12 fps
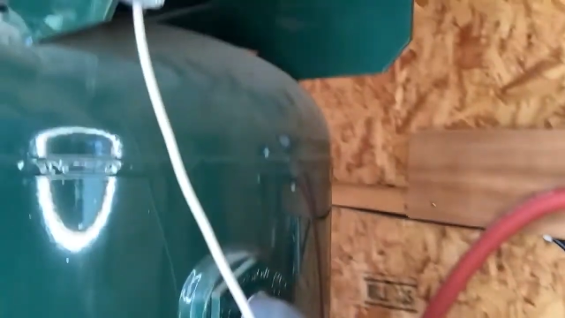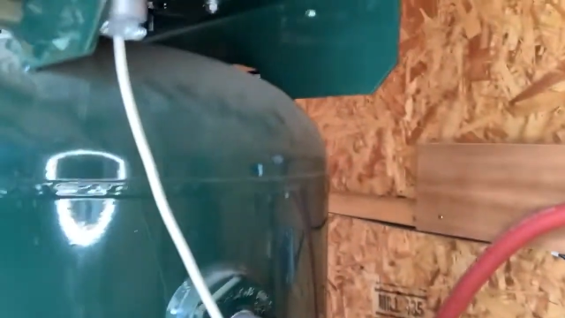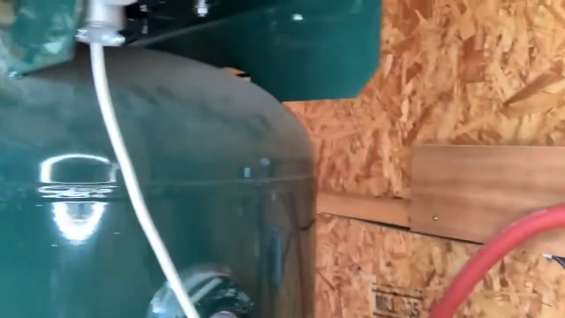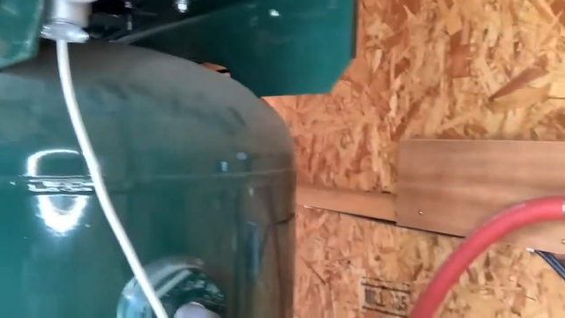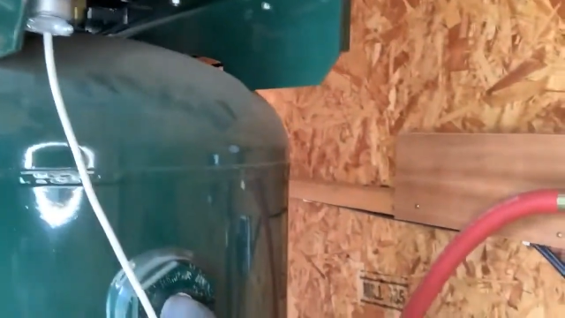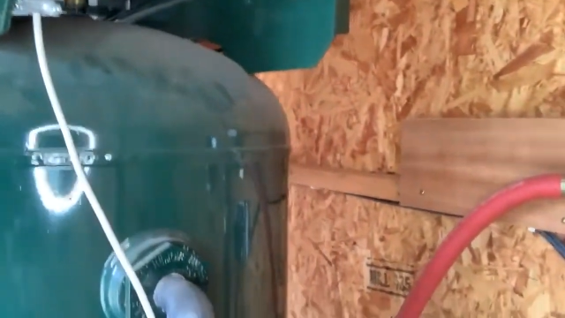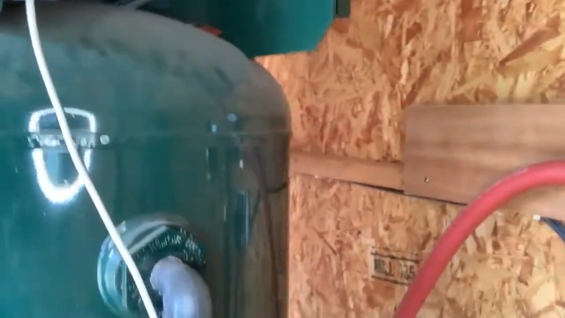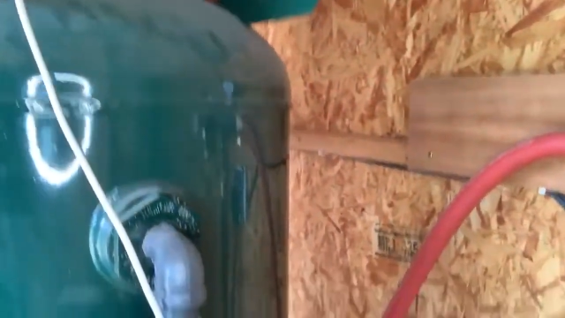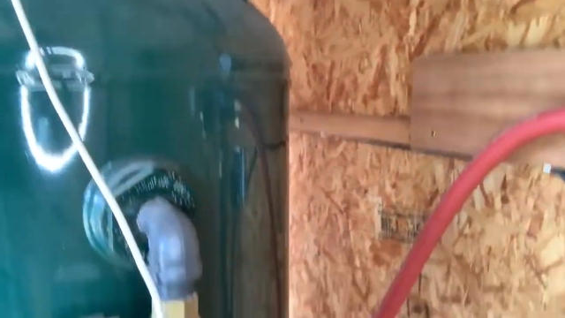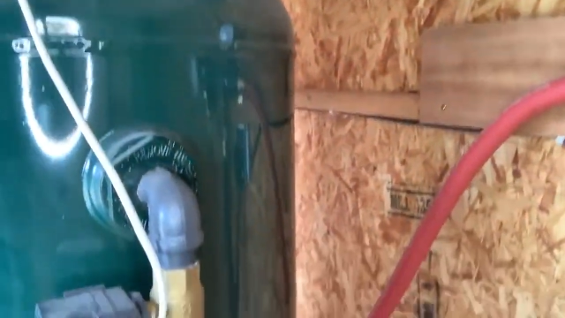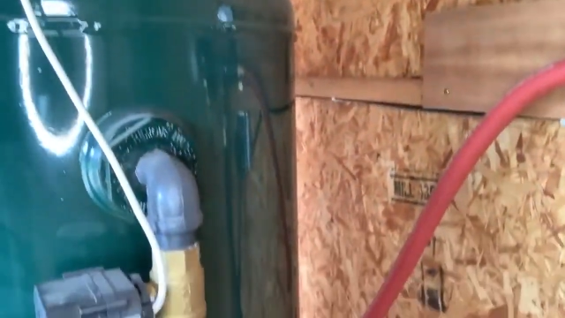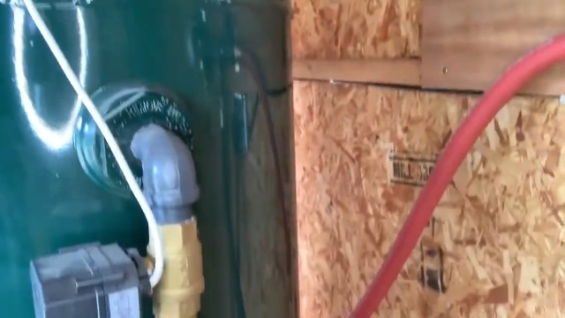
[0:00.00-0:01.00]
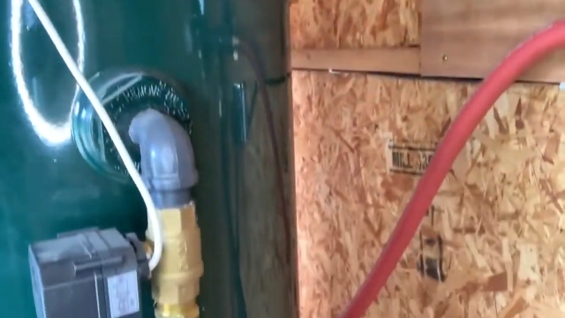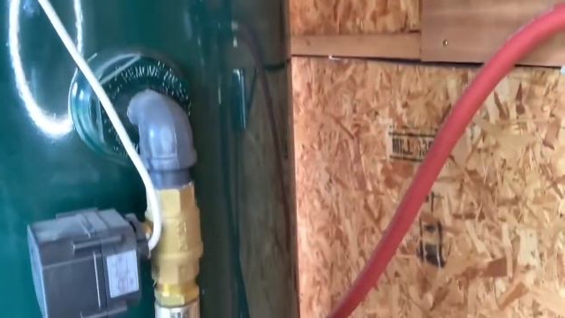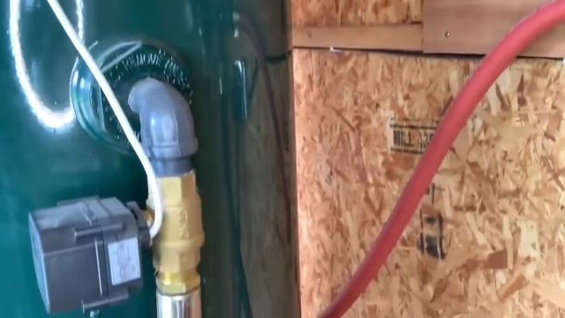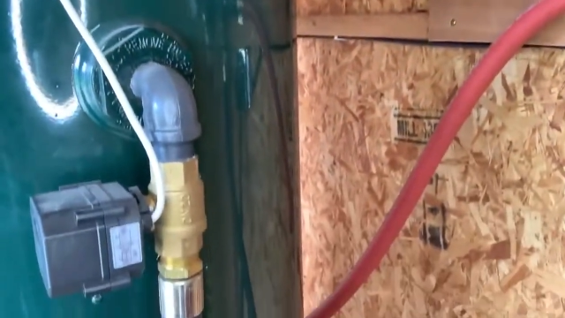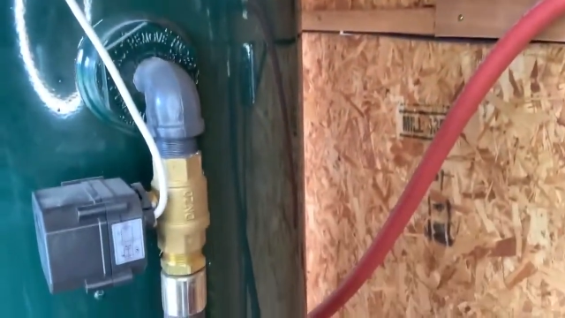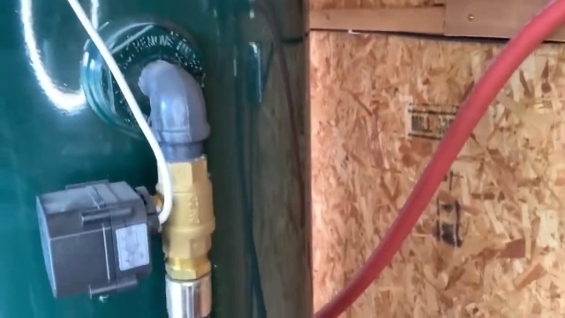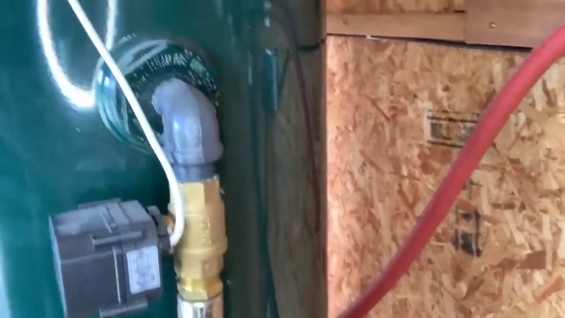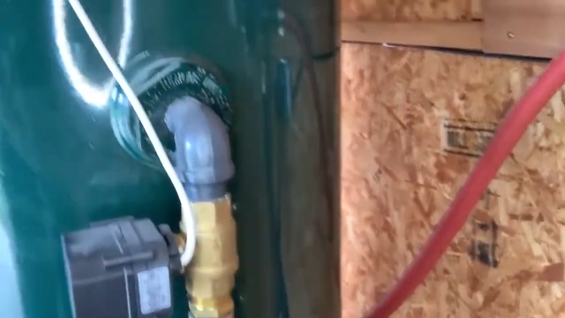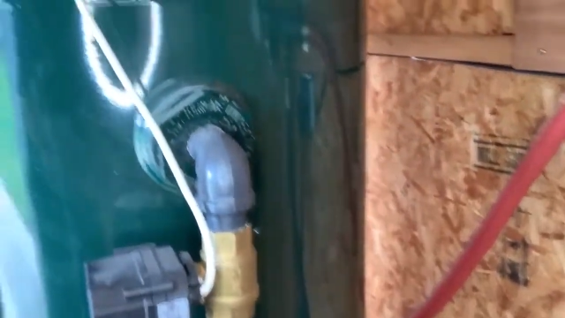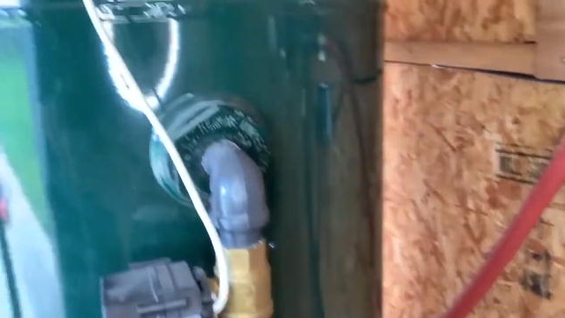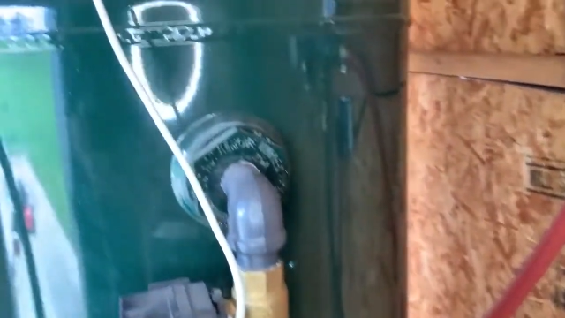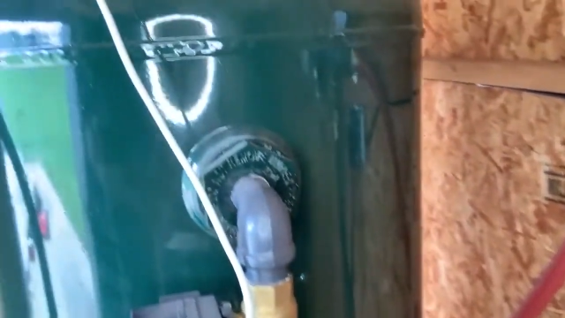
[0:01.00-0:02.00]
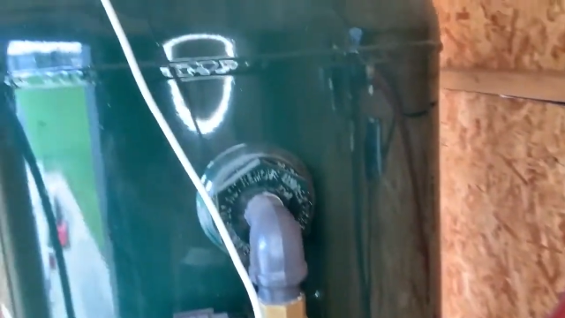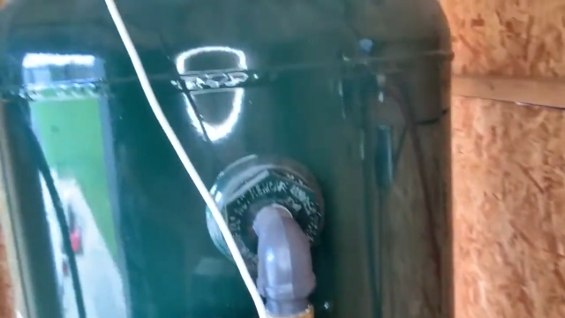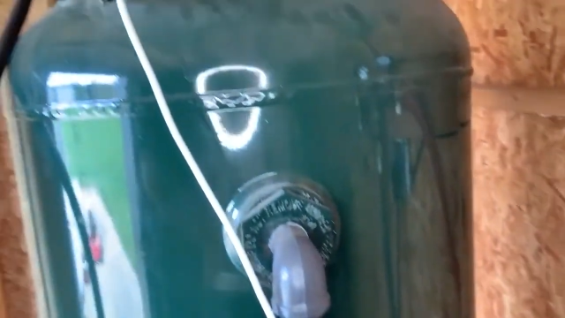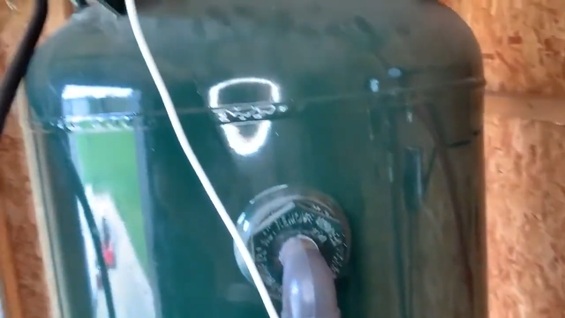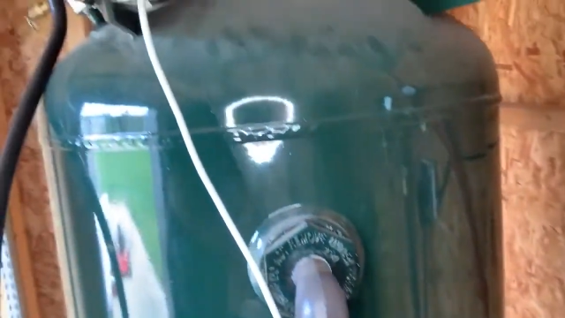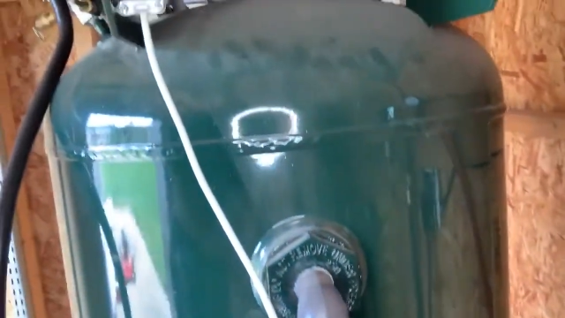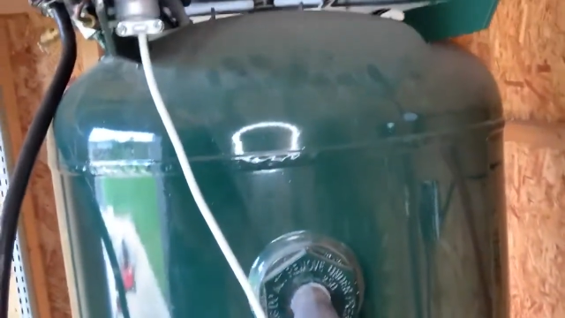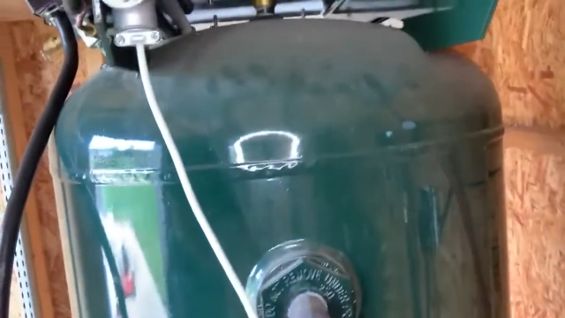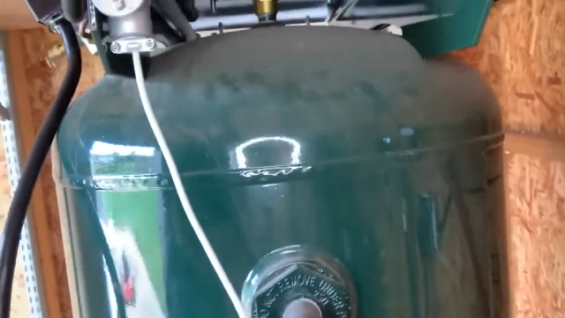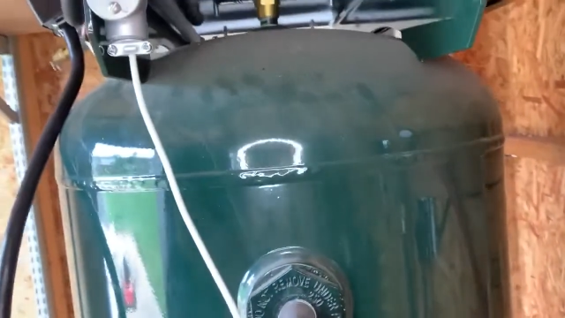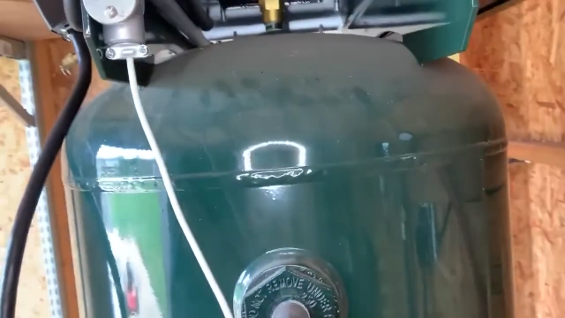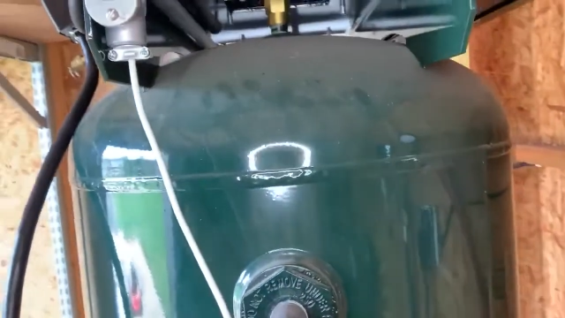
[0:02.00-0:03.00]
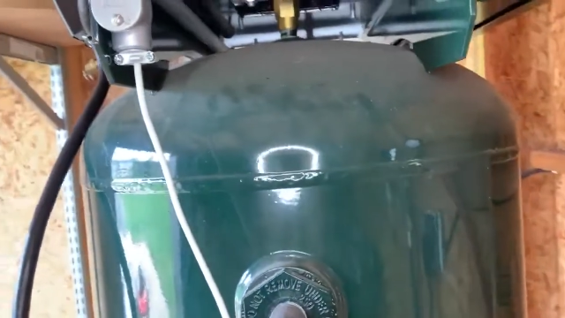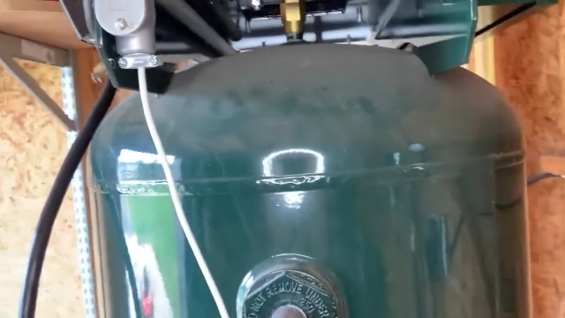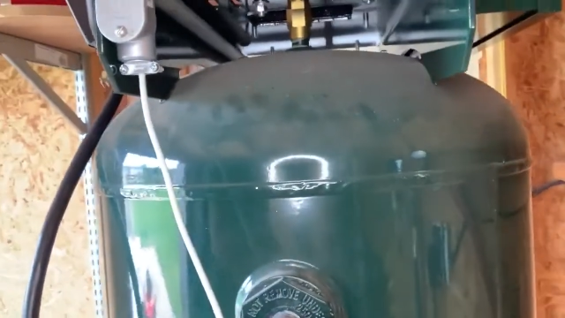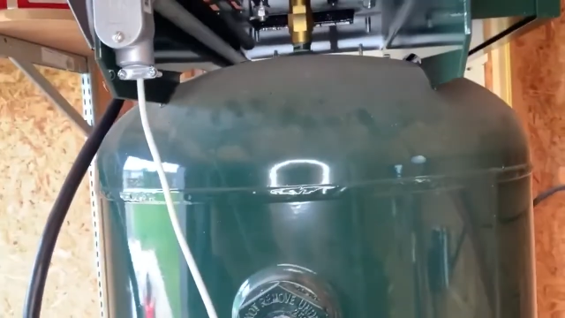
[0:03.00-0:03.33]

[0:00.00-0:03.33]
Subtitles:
(no speaker visible)